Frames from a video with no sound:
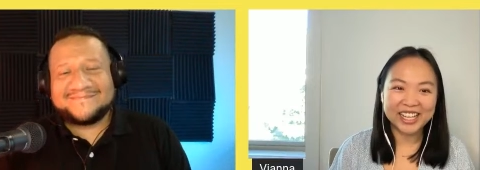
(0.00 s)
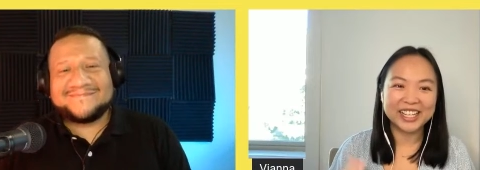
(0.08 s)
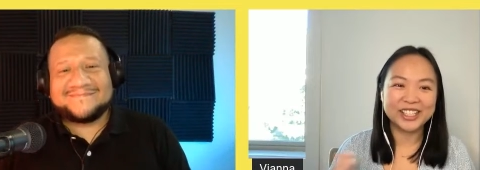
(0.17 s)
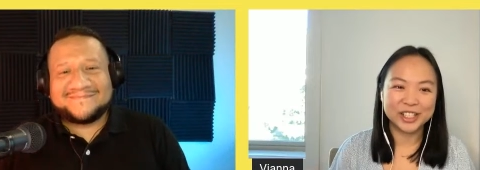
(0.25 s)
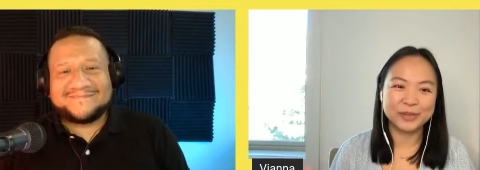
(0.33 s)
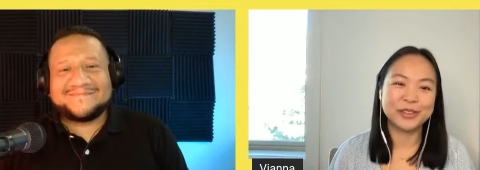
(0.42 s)

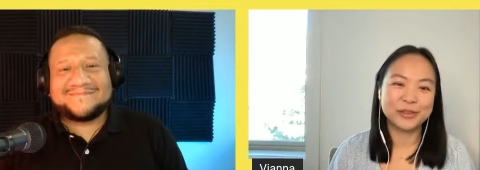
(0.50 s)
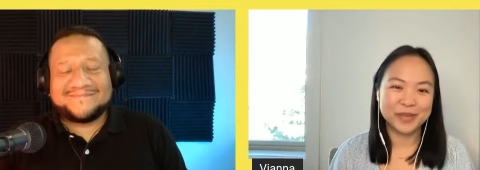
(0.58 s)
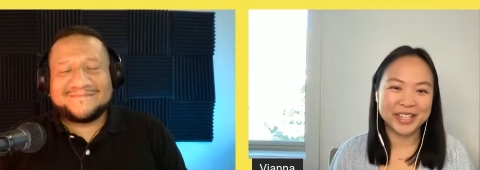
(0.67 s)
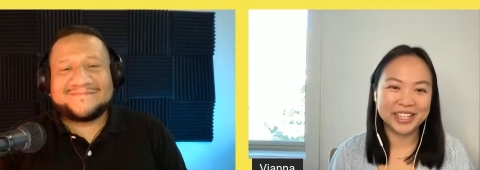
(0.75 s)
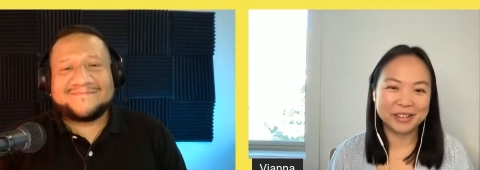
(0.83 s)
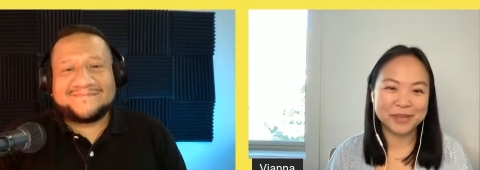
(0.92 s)
Speaker 1: in terms
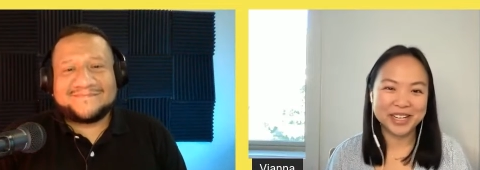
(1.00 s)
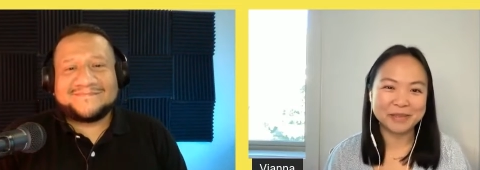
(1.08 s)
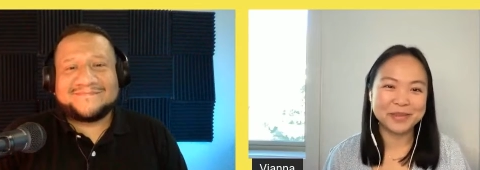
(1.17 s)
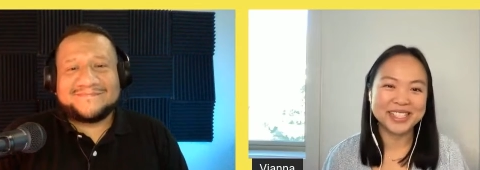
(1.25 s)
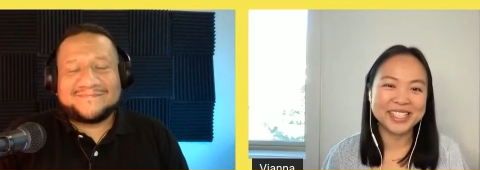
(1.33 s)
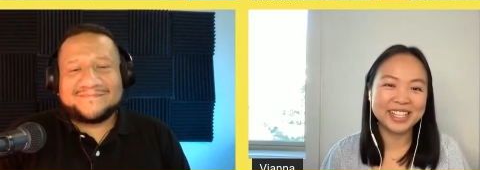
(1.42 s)
of making
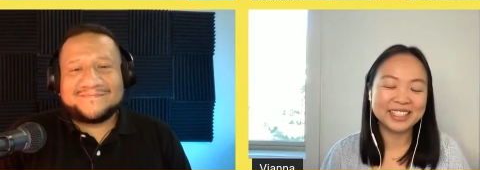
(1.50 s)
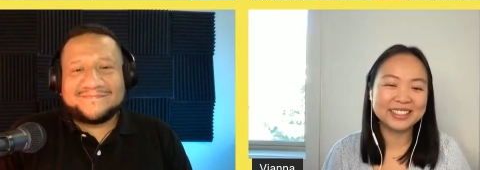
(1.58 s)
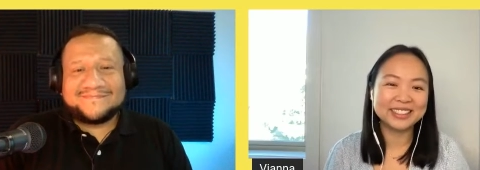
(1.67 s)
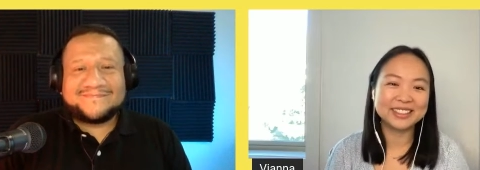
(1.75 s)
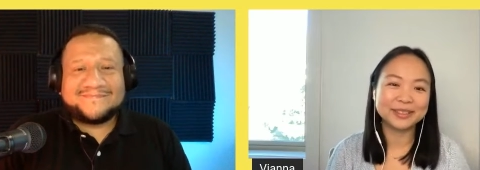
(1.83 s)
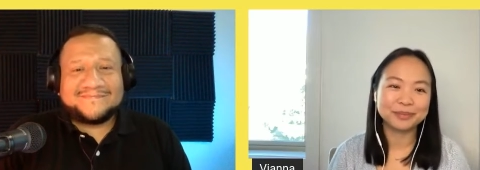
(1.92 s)
money
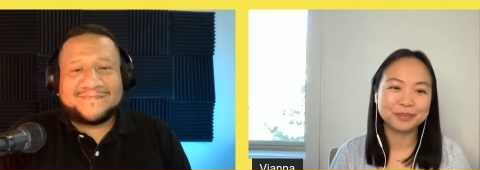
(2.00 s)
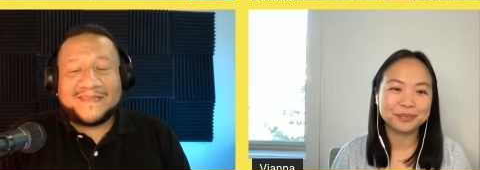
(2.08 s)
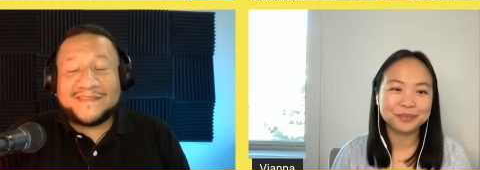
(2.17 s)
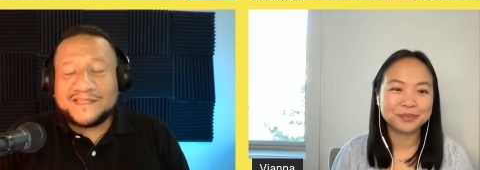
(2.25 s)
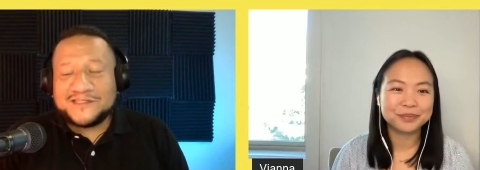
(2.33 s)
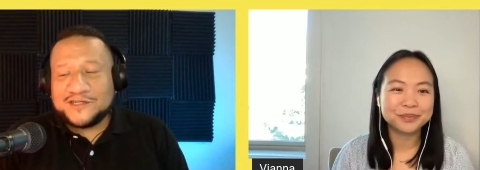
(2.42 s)
mistakes.
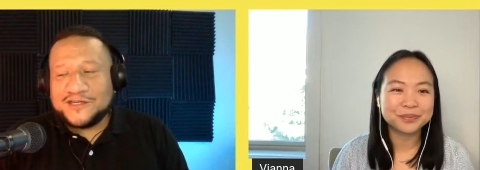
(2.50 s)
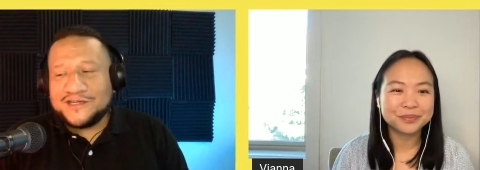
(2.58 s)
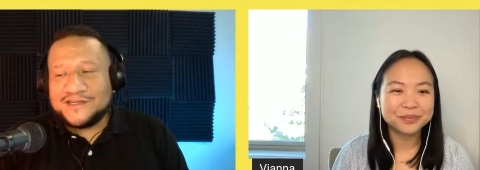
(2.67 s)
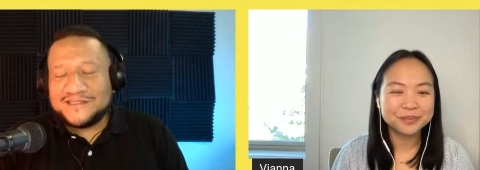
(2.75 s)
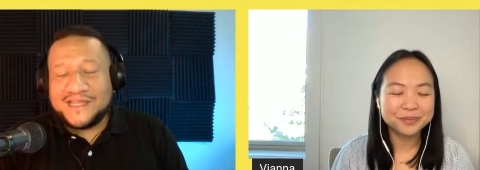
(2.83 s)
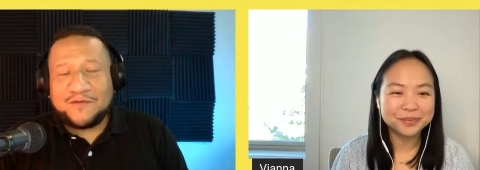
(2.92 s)
Speaker 2: And that's a
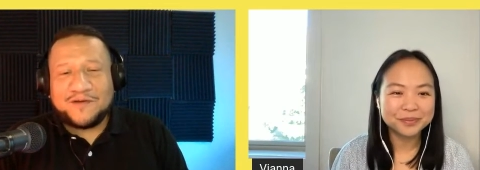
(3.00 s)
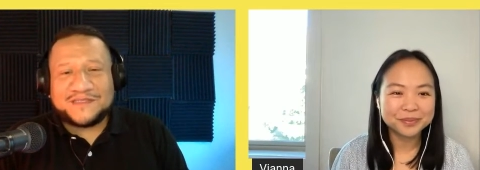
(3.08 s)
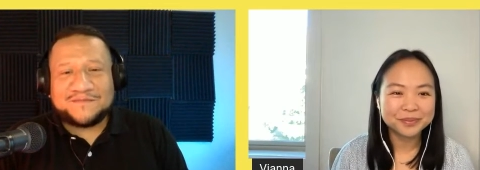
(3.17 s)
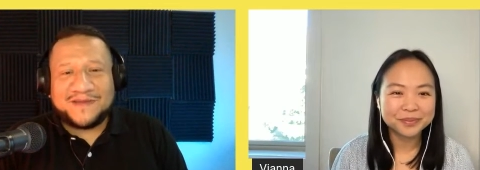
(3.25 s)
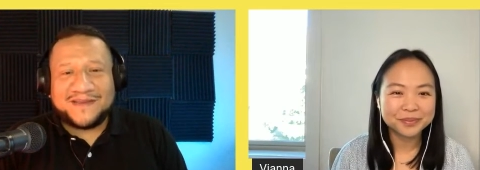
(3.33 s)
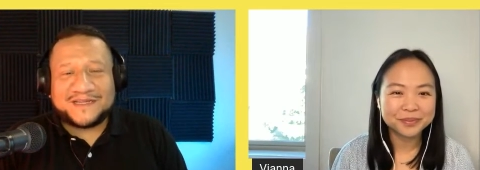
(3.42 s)
good segue
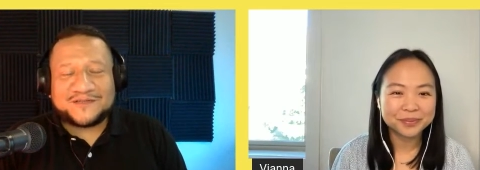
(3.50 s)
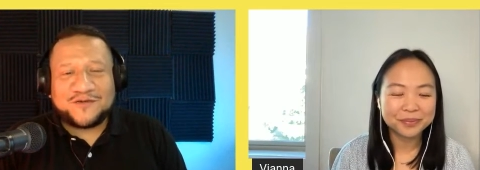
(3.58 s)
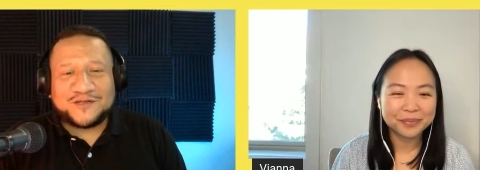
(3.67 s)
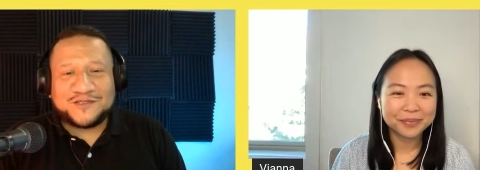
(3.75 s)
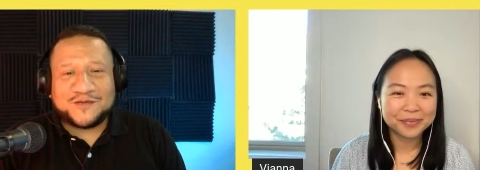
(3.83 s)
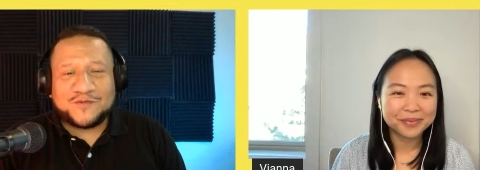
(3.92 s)
to my next
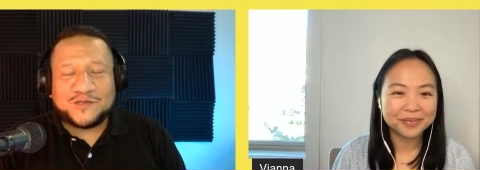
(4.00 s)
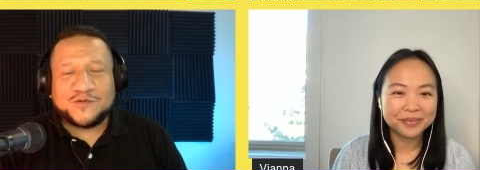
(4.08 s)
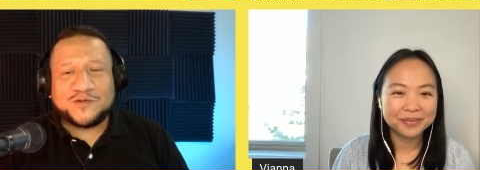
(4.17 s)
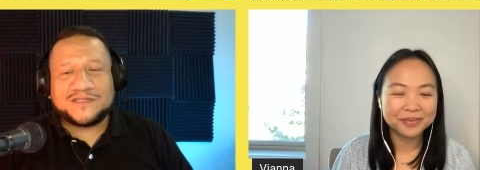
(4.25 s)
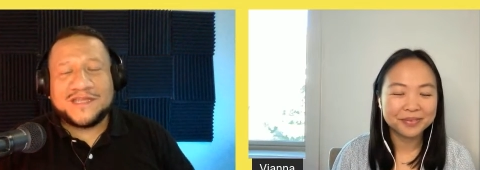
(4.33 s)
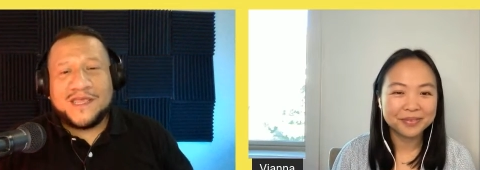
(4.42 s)
question, which
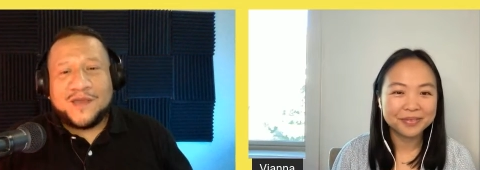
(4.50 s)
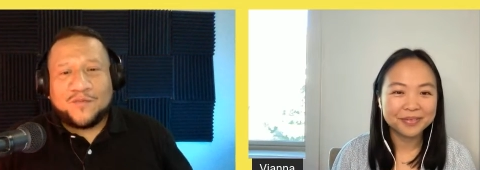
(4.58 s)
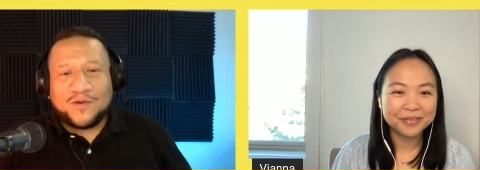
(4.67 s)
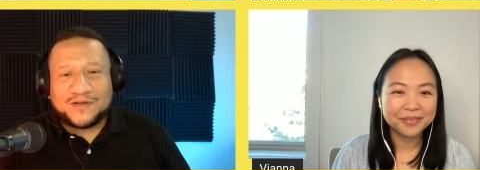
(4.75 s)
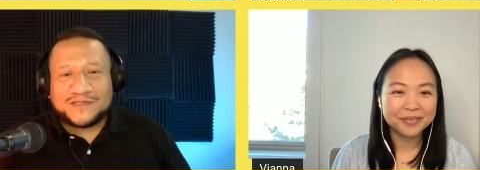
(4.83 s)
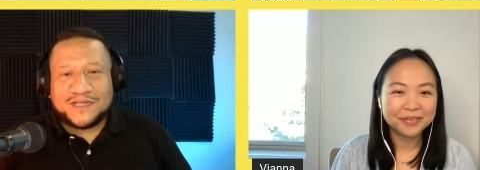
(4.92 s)
was
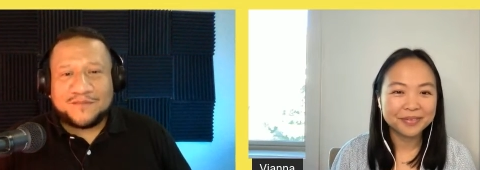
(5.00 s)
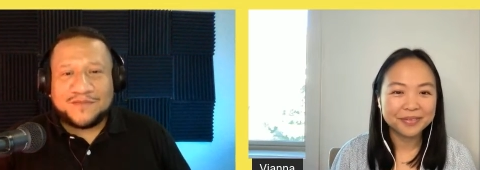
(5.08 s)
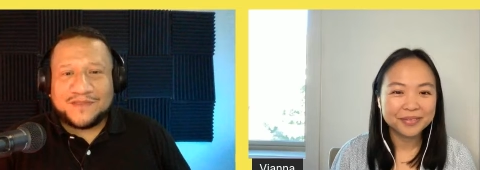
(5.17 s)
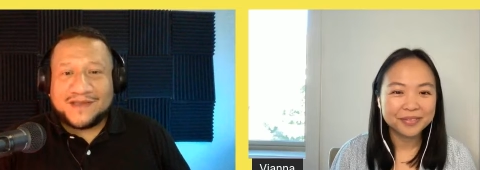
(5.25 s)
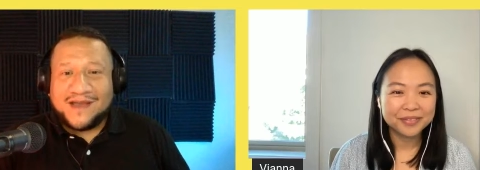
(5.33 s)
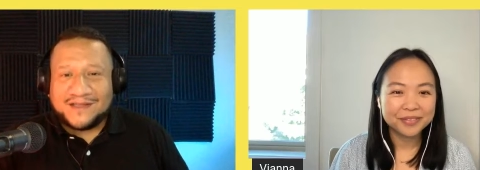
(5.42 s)
what are some of
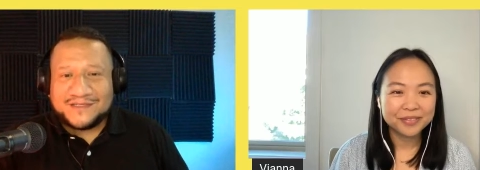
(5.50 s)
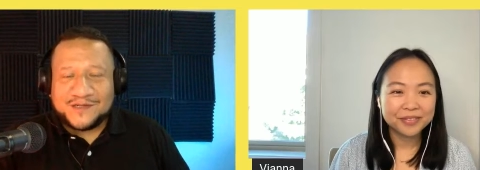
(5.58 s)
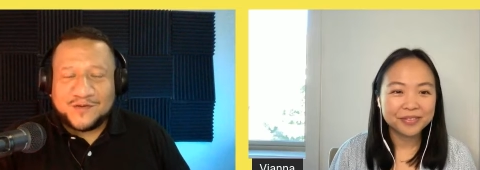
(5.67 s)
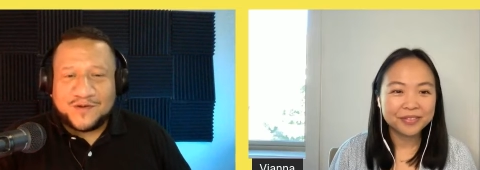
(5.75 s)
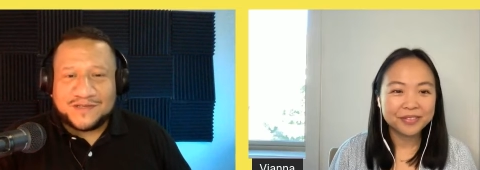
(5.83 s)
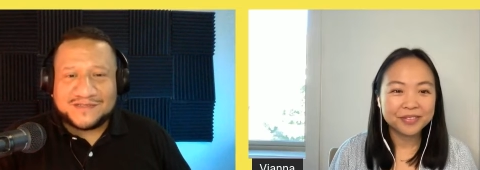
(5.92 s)
the
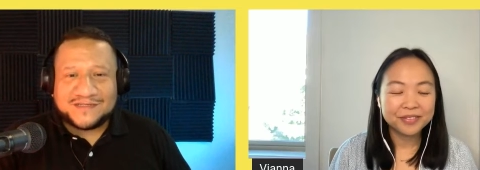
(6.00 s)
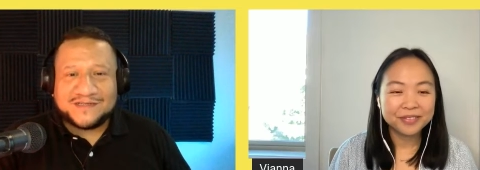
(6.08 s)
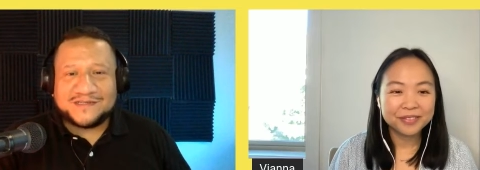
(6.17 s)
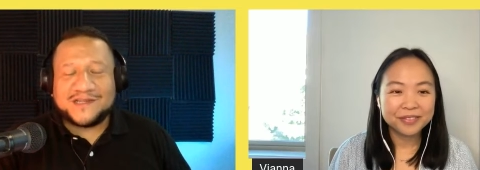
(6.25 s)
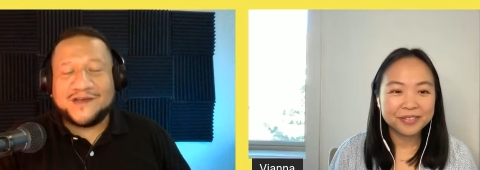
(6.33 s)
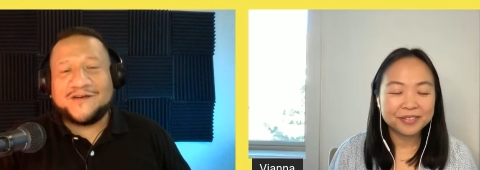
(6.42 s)

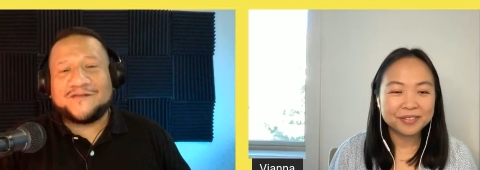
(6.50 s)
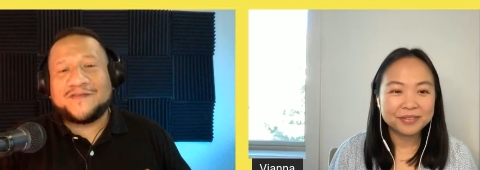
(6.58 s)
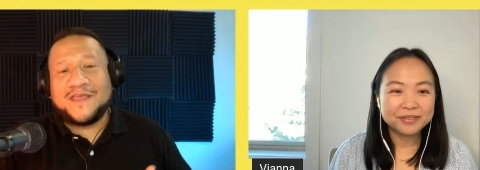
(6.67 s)
consequences of